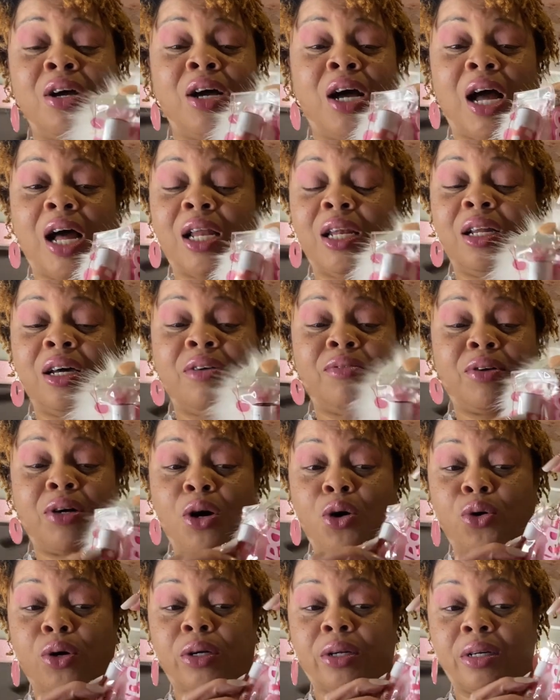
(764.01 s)
I love
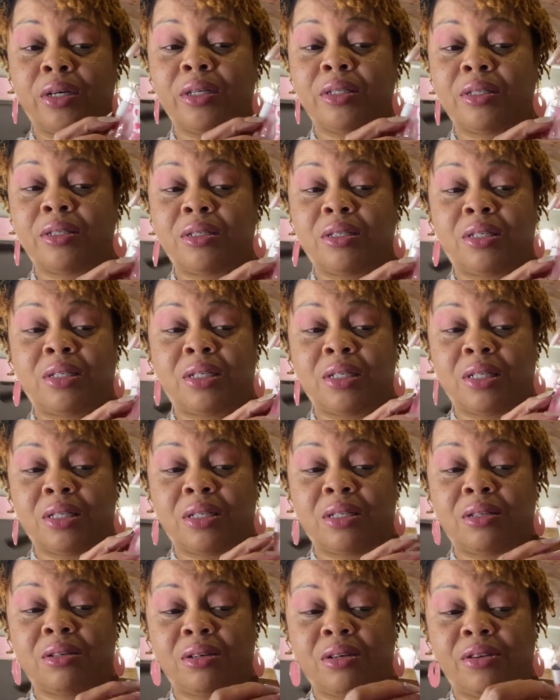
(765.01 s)
coconut scent
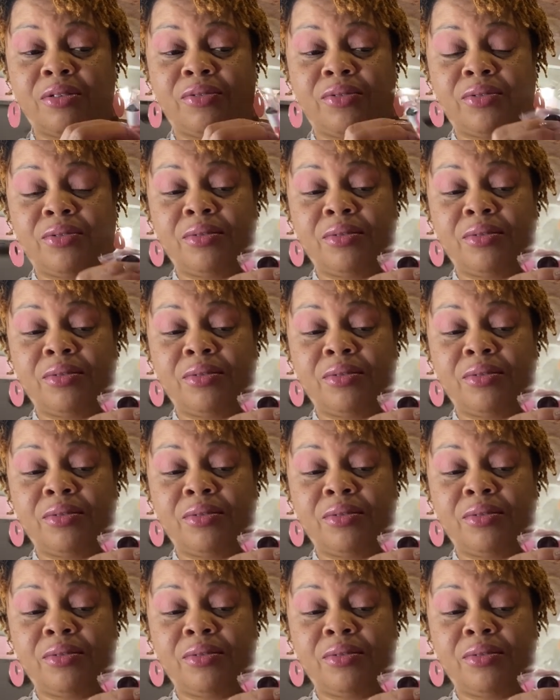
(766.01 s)
stuff.